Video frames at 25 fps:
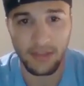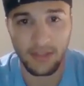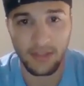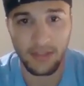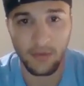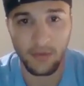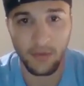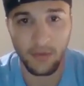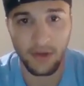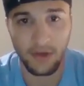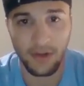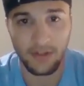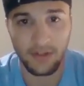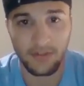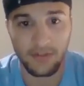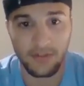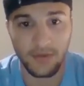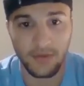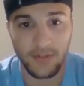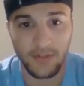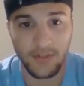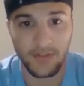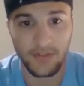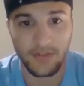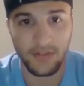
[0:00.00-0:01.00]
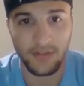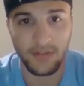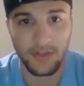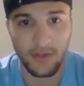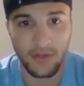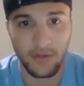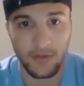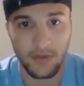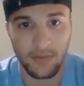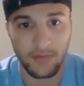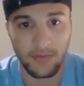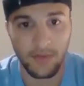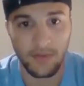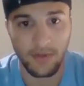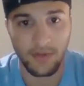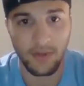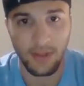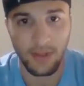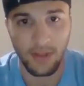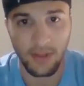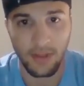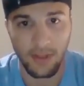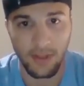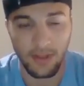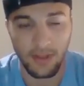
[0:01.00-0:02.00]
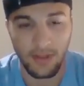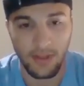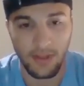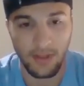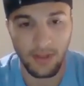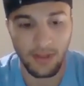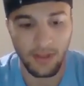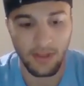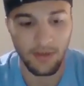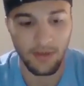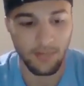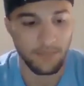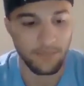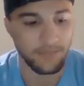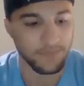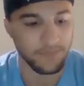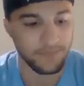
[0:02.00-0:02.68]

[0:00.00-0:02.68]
I think he wanted a two two two, and um,